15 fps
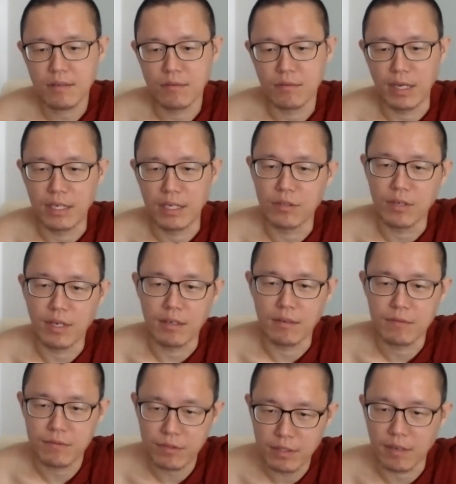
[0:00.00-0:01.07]
when you are
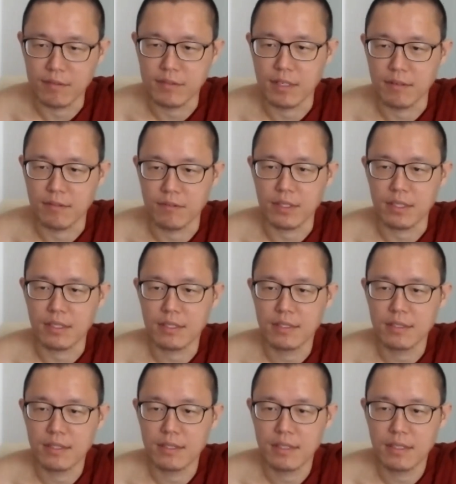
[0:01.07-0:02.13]
free of suffering,
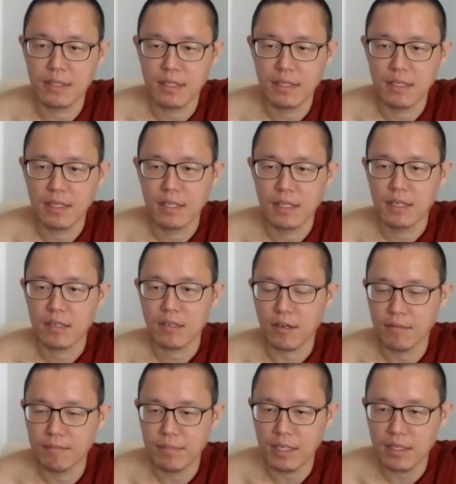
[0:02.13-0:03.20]

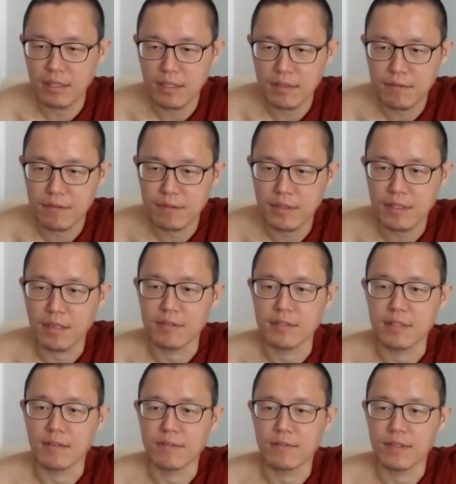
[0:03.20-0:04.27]
completely free of
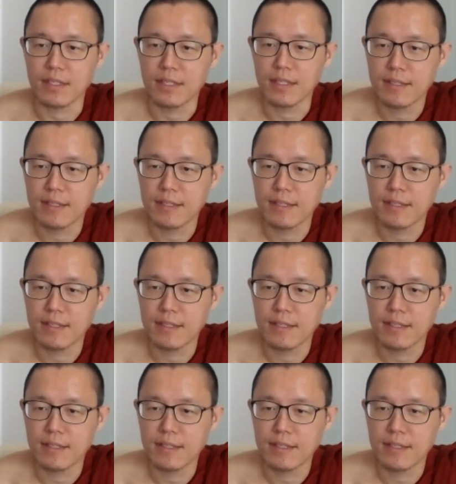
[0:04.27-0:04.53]
suffering,